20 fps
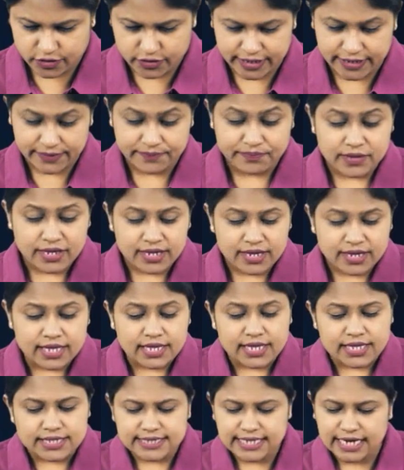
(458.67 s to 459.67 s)
Okay.
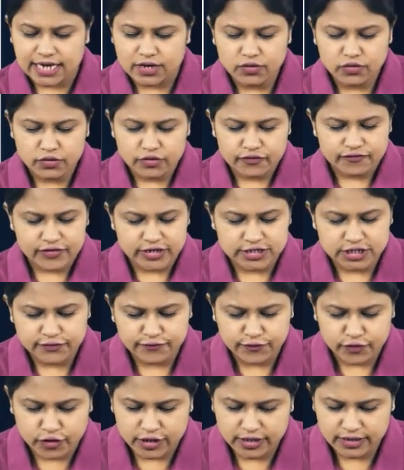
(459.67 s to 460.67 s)
Now, first
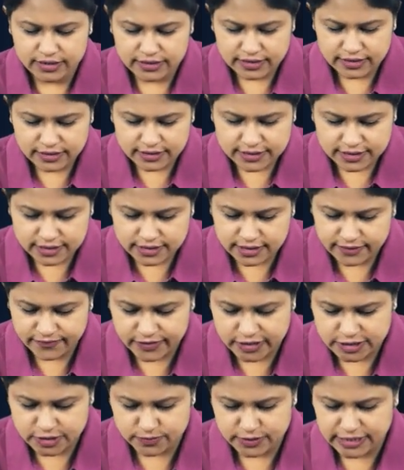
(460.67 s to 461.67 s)
of all, the
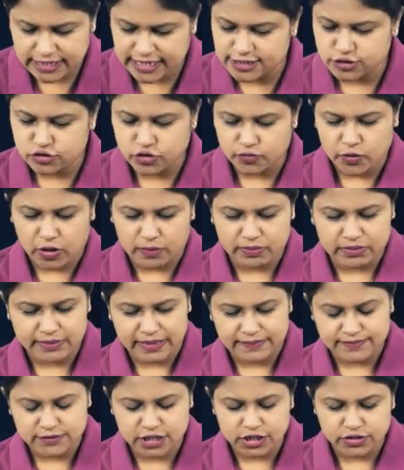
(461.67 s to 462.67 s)
first thing has no problem,
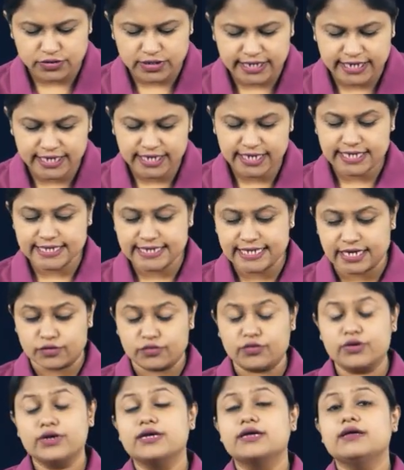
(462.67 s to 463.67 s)
absolutely.
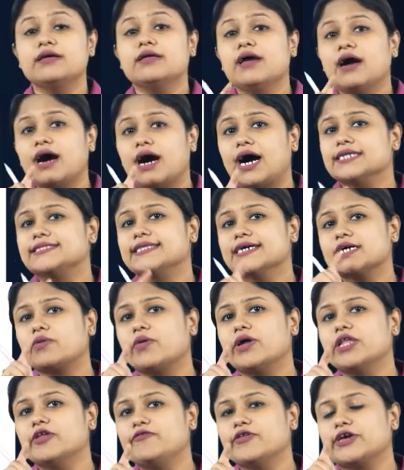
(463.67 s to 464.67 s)
Now, other
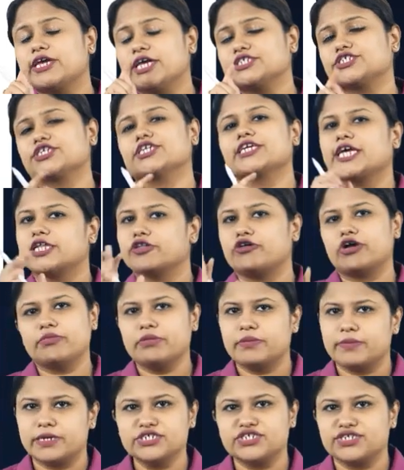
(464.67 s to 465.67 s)
qualification cannot
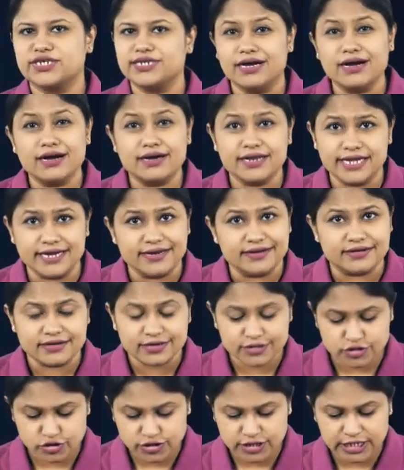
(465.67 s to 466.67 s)
be mentioned,
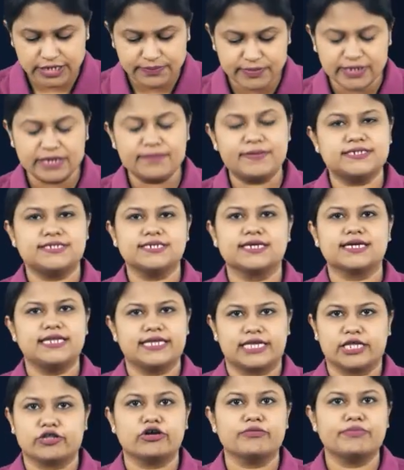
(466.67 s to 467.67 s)
agreed. So CPA
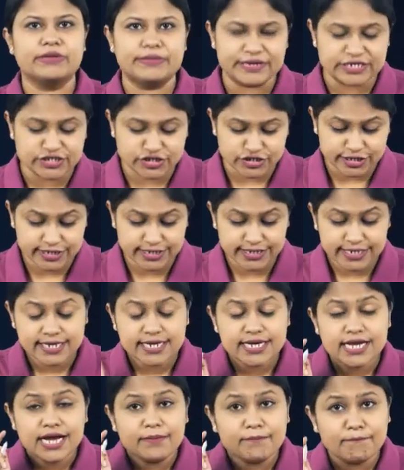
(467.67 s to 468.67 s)
basically cannot be mentioned,
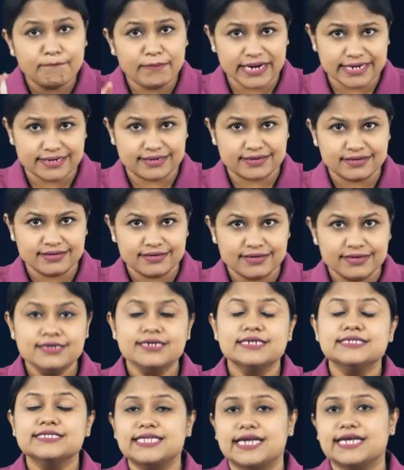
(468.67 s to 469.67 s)
but
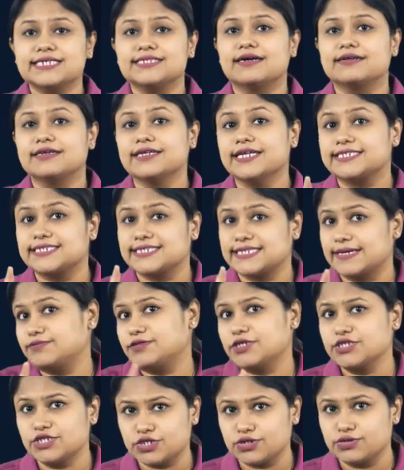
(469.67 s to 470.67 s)
there are certain
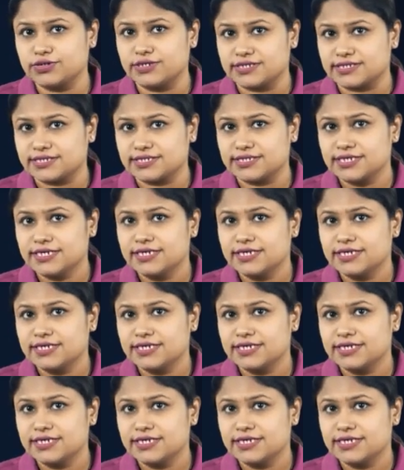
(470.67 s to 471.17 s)
exceptions to this.